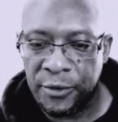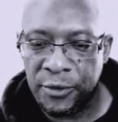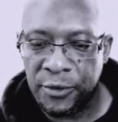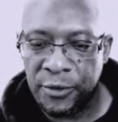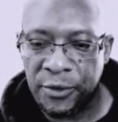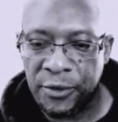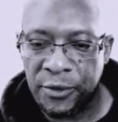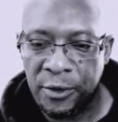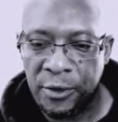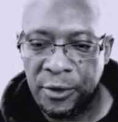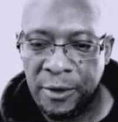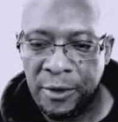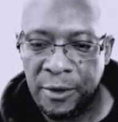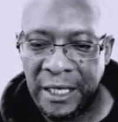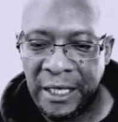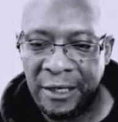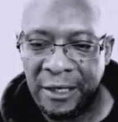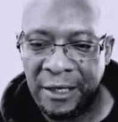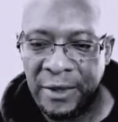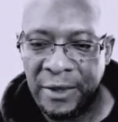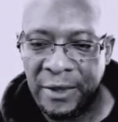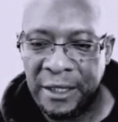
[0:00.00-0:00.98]
So we
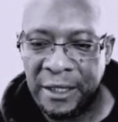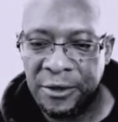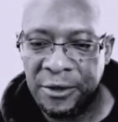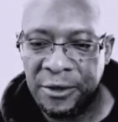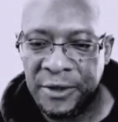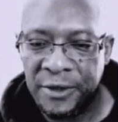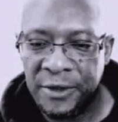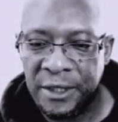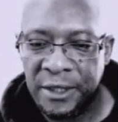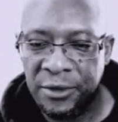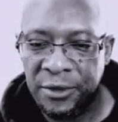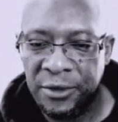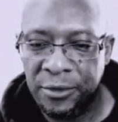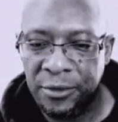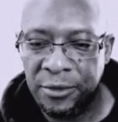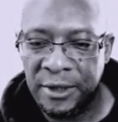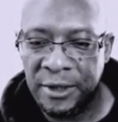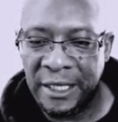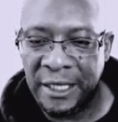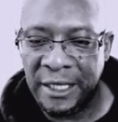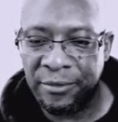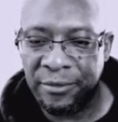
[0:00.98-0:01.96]
can't really continue
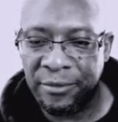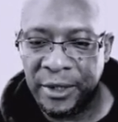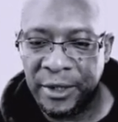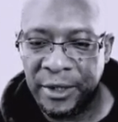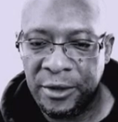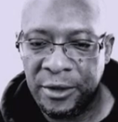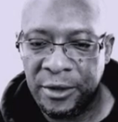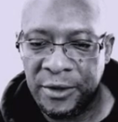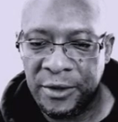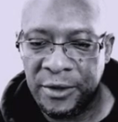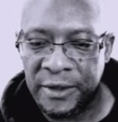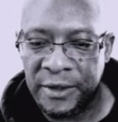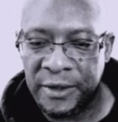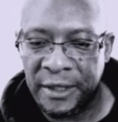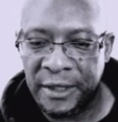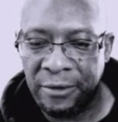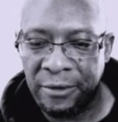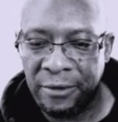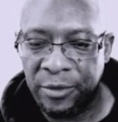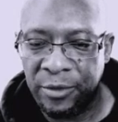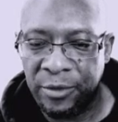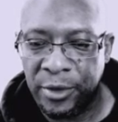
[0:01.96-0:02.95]
that because then
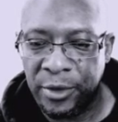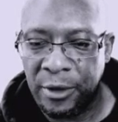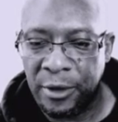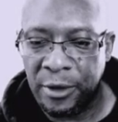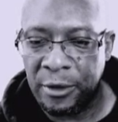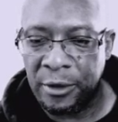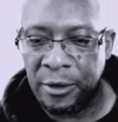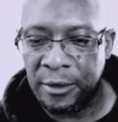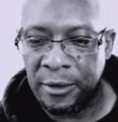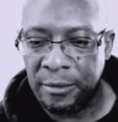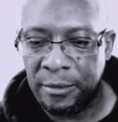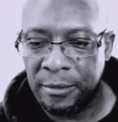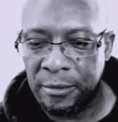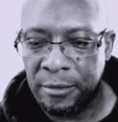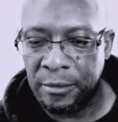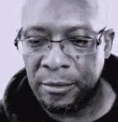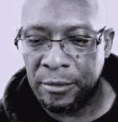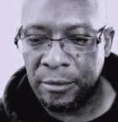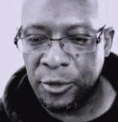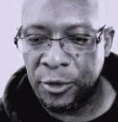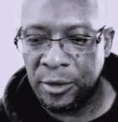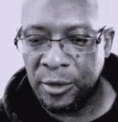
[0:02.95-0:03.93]
our pawn
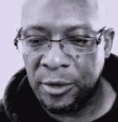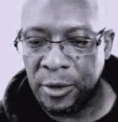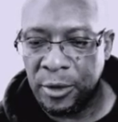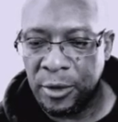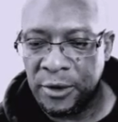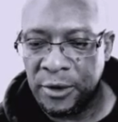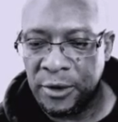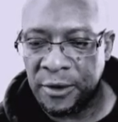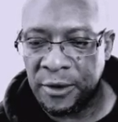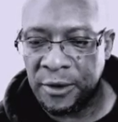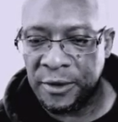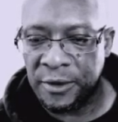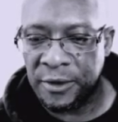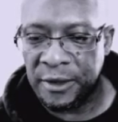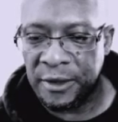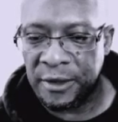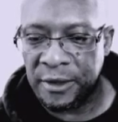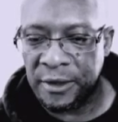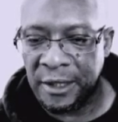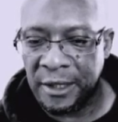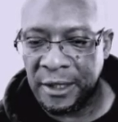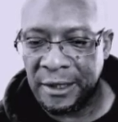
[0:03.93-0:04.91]
doubles on this
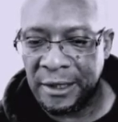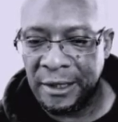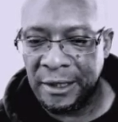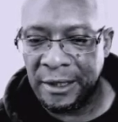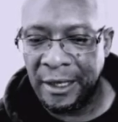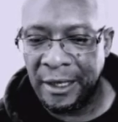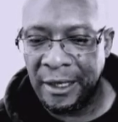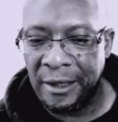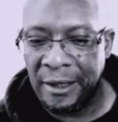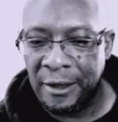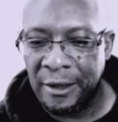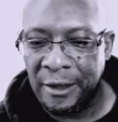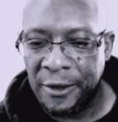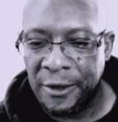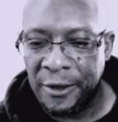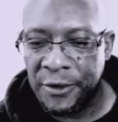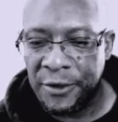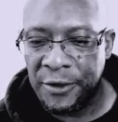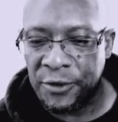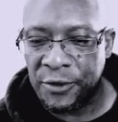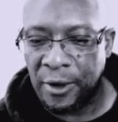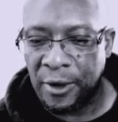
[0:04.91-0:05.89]
side.
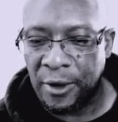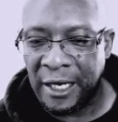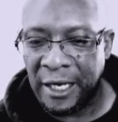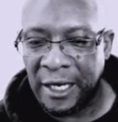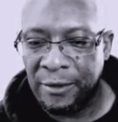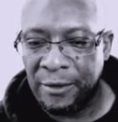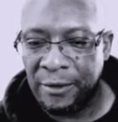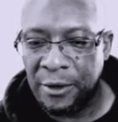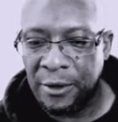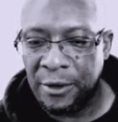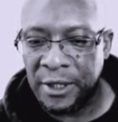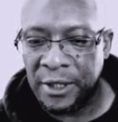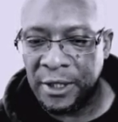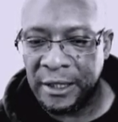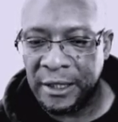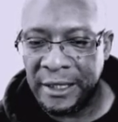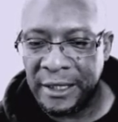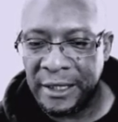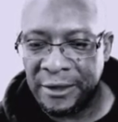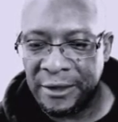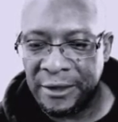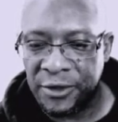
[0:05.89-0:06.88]
So are we looking
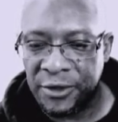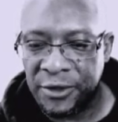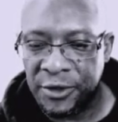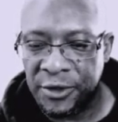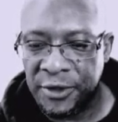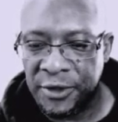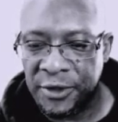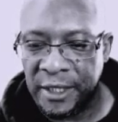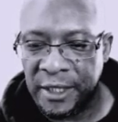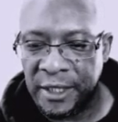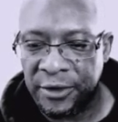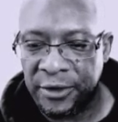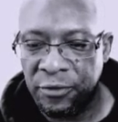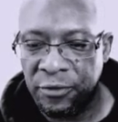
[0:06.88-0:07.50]
now to just get